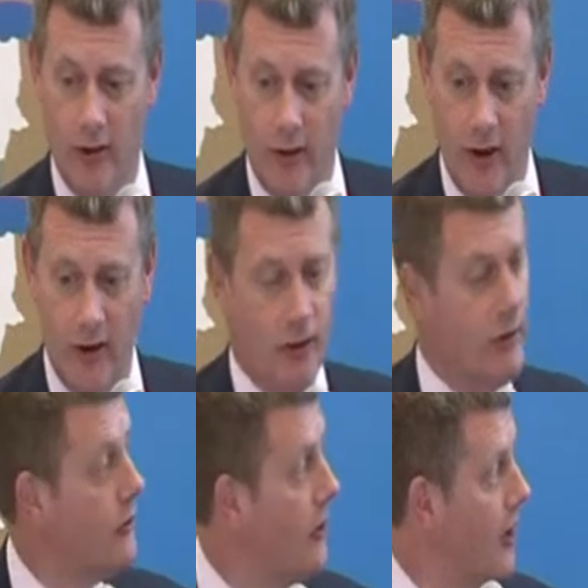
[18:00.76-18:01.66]
of
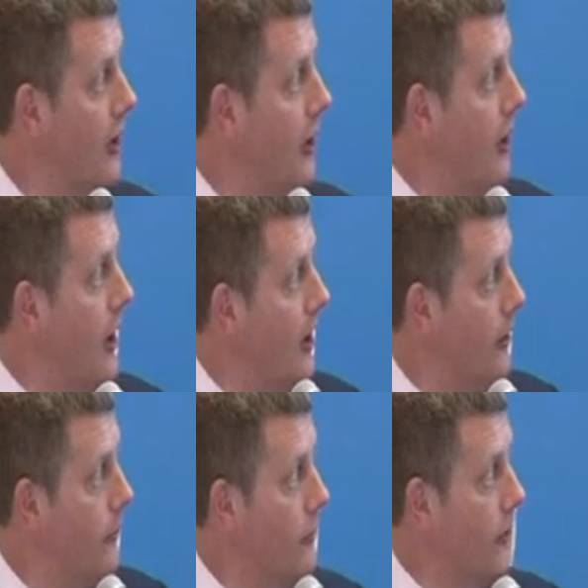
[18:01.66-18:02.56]
reasons.
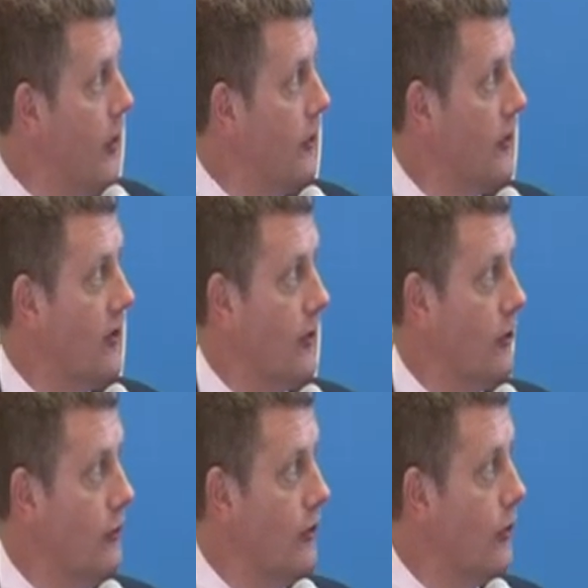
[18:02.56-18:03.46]
The policy
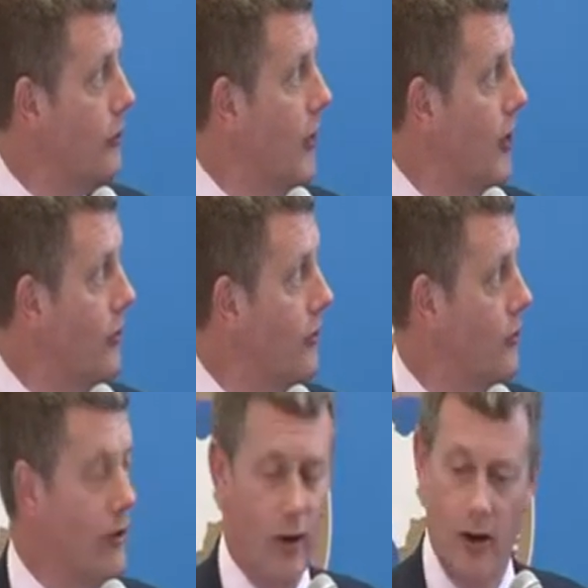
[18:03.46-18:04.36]
doesn't
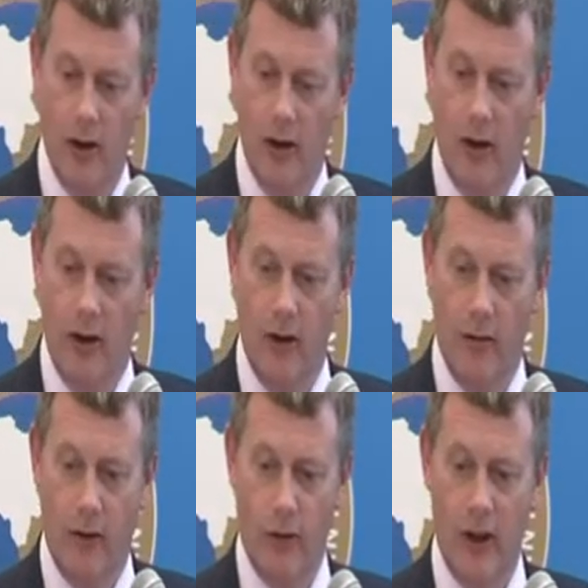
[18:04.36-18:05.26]
respond
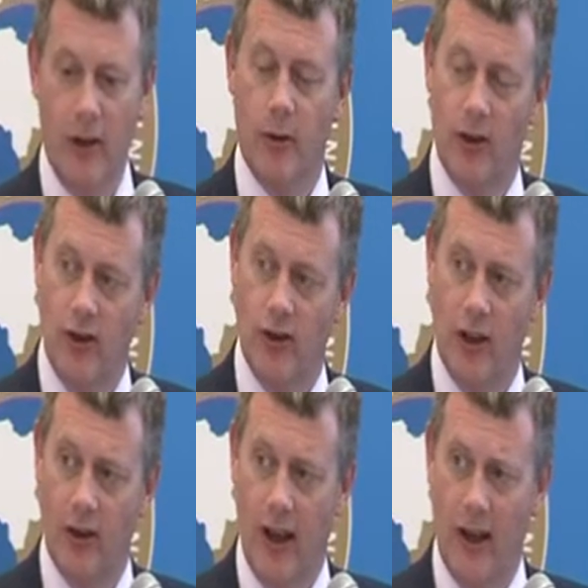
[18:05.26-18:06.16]
for
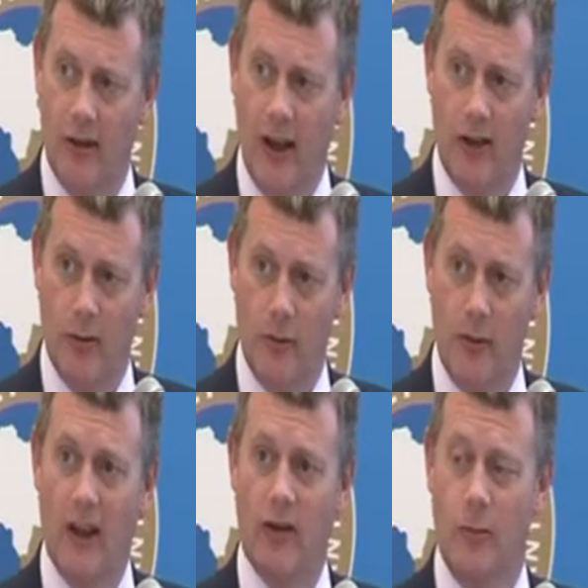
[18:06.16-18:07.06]
repositioning of that.
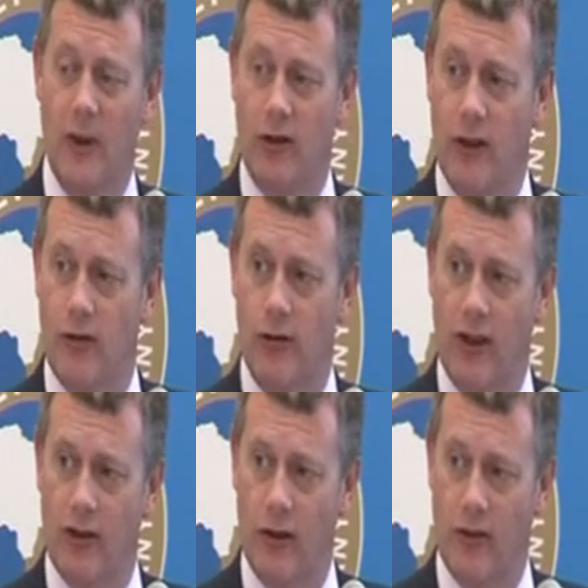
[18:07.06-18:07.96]
That's a business
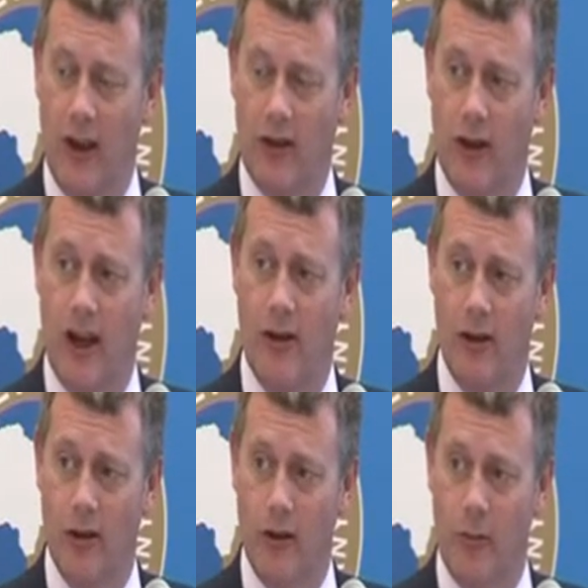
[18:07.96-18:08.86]
risk, that's an
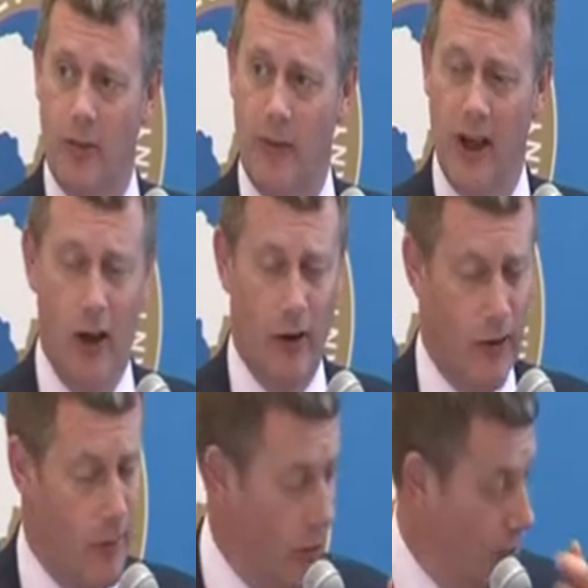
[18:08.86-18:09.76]
error on behalf
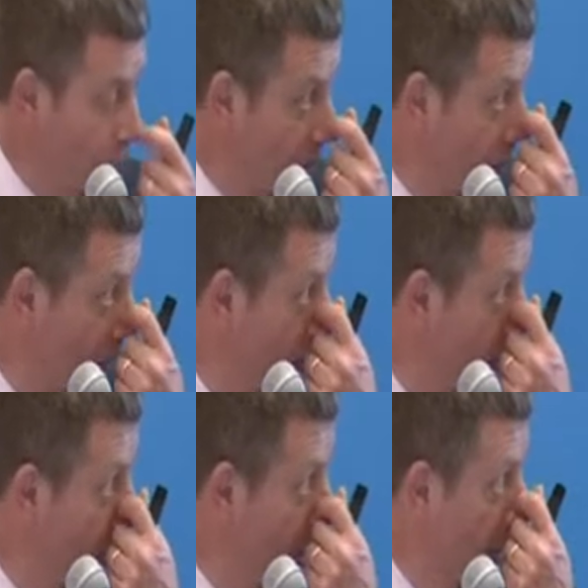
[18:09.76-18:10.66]
of the project,
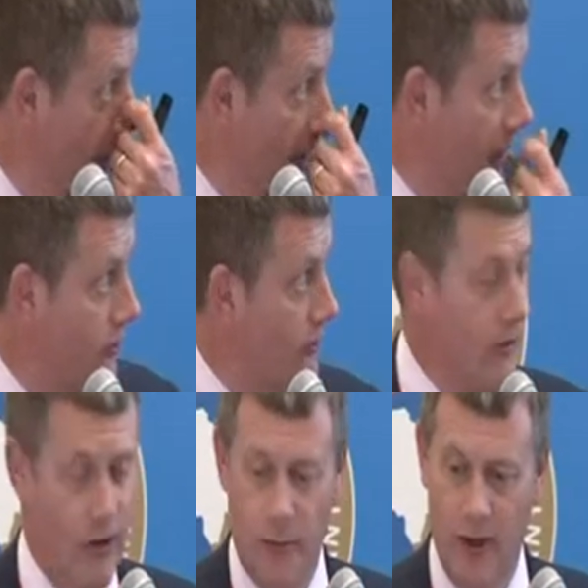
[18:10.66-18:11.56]
unless
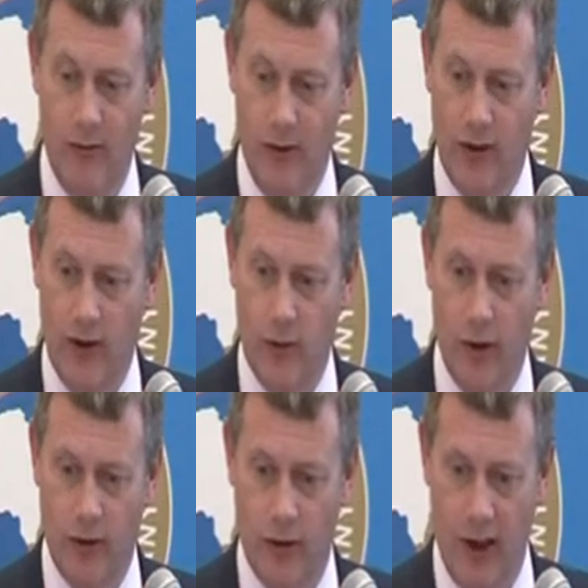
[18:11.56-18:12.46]
there's been physical
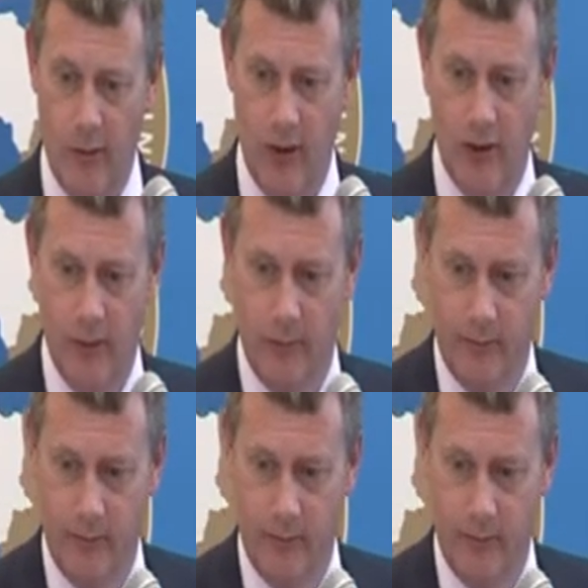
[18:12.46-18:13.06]
loss or damage.